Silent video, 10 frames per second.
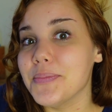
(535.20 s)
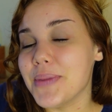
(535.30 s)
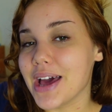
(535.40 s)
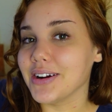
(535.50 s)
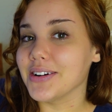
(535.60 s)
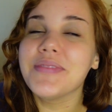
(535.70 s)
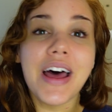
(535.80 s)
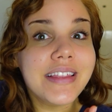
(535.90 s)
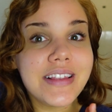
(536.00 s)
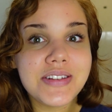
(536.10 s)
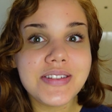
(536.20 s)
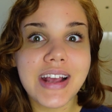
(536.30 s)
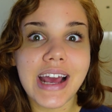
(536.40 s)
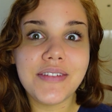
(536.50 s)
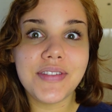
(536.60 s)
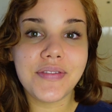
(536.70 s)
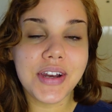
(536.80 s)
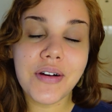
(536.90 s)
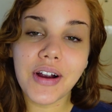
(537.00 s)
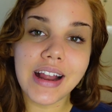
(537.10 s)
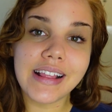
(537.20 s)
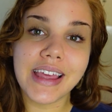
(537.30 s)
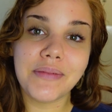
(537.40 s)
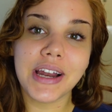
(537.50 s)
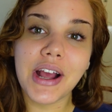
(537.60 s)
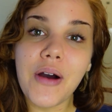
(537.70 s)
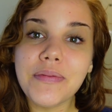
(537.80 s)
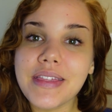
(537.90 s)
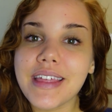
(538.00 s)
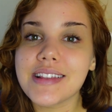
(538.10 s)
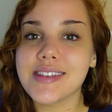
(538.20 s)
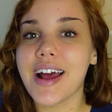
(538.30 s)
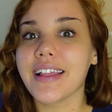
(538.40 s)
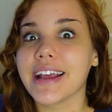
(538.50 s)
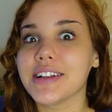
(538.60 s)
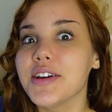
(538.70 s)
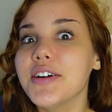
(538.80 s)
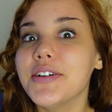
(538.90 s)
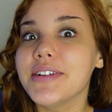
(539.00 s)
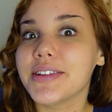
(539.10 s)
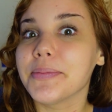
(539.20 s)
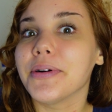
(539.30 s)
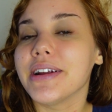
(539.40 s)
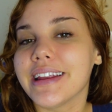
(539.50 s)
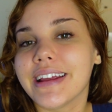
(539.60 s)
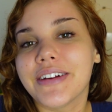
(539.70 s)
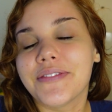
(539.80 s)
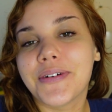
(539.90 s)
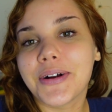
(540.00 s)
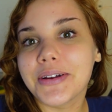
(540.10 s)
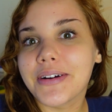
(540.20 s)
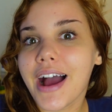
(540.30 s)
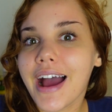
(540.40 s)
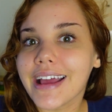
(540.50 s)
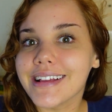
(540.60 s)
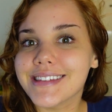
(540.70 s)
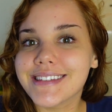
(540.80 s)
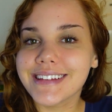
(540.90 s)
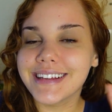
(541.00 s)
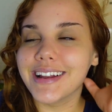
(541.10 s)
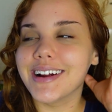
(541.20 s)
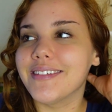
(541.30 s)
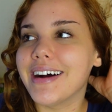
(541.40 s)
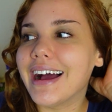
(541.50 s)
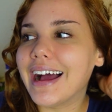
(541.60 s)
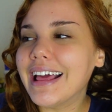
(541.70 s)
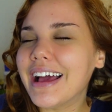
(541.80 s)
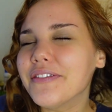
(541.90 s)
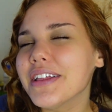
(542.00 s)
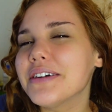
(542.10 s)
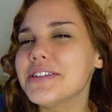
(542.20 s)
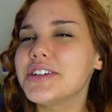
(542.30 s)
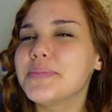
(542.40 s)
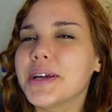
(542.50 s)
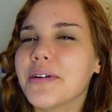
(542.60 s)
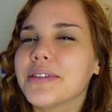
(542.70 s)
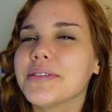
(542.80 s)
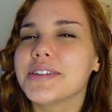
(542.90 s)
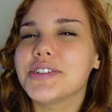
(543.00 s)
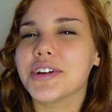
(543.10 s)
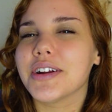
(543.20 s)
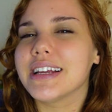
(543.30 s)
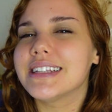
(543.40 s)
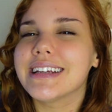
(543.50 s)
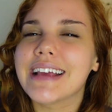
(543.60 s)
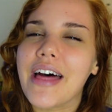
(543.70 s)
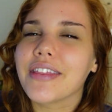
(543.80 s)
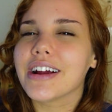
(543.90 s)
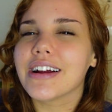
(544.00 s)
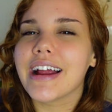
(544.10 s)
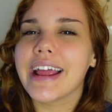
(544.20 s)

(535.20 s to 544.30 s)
better. Not that this is the end of the video or anything, but I hope that that's not too disappointing for you guys. I feel like we should be going through this journey together,